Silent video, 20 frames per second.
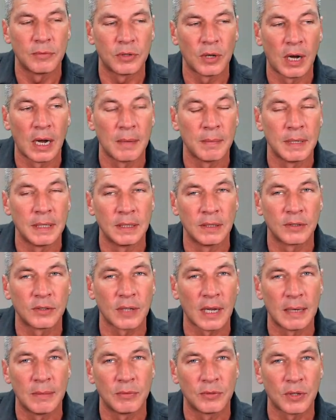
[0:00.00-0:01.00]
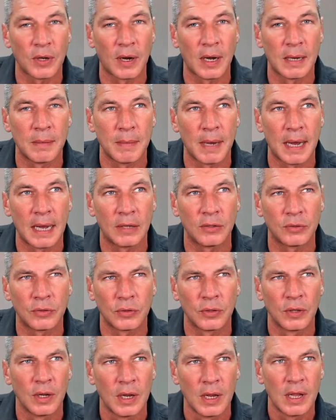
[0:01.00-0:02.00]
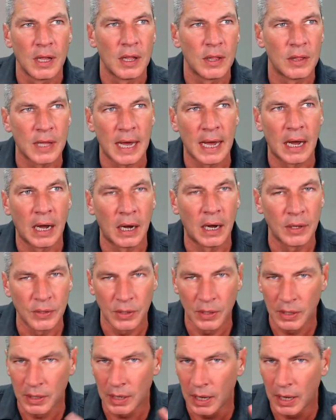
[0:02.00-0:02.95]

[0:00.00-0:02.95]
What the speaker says: time, in the same time as that other